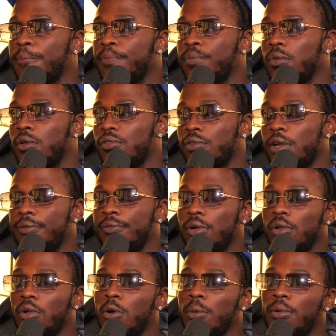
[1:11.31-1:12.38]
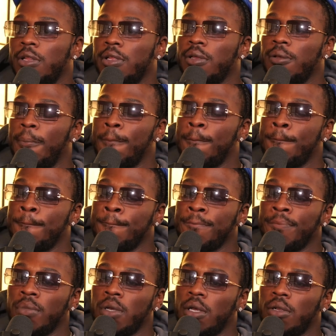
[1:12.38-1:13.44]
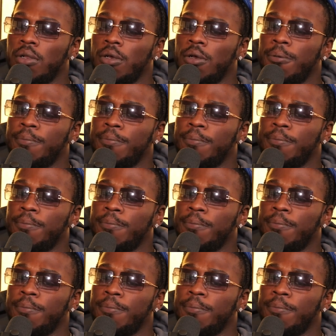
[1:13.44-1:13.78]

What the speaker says: That's driving globally, and